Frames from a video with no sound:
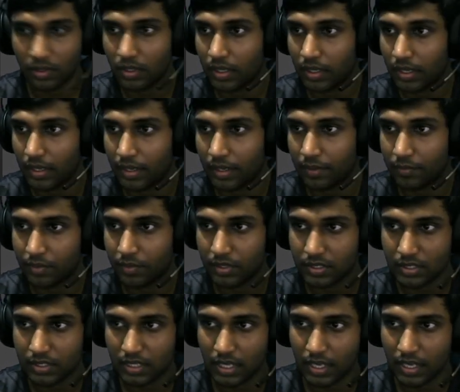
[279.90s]
and press
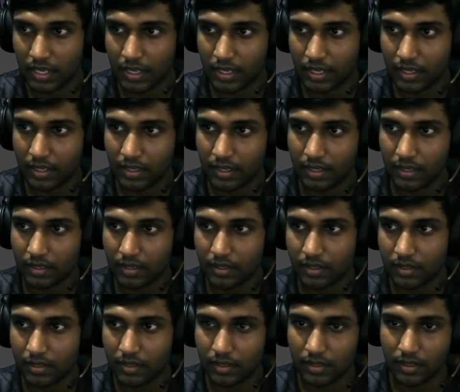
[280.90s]
I.
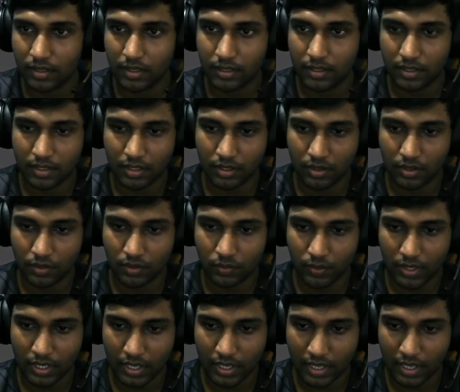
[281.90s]
There you go. We
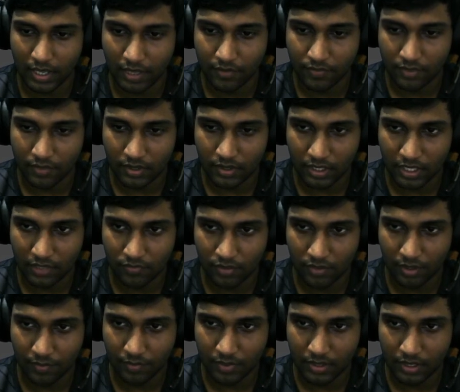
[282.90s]
have a
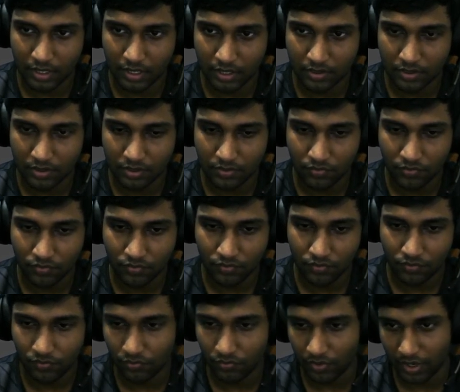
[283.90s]
keyframe in the 100
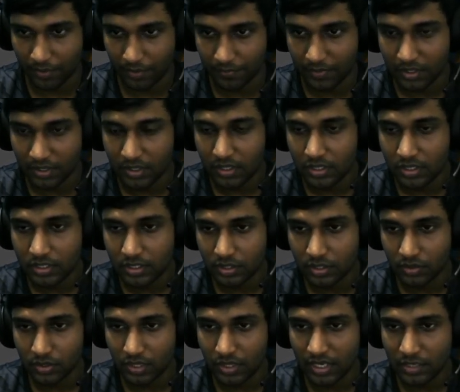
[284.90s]
frame. So
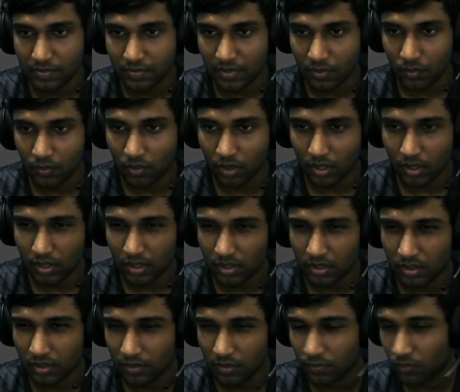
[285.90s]
you guys might
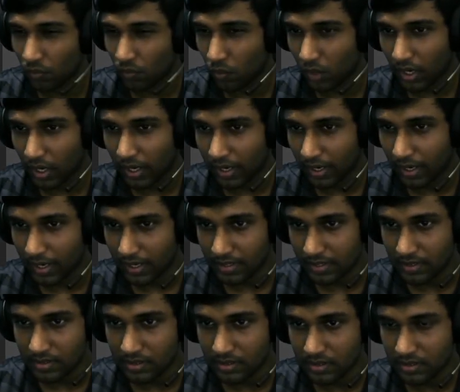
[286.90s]
wonder why I
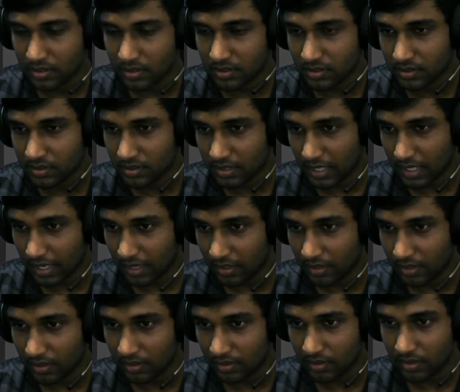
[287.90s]
didn't just
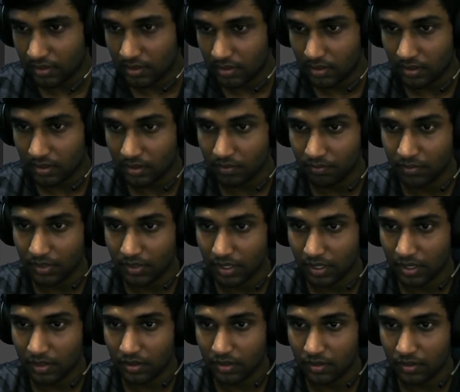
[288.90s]
scale the
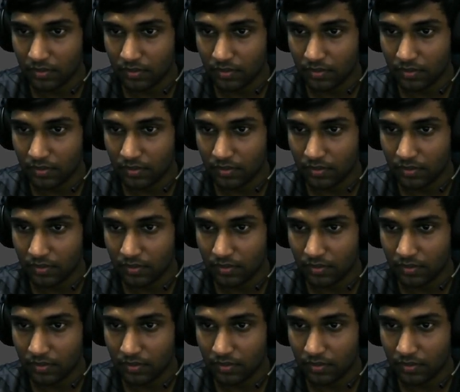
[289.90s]
plane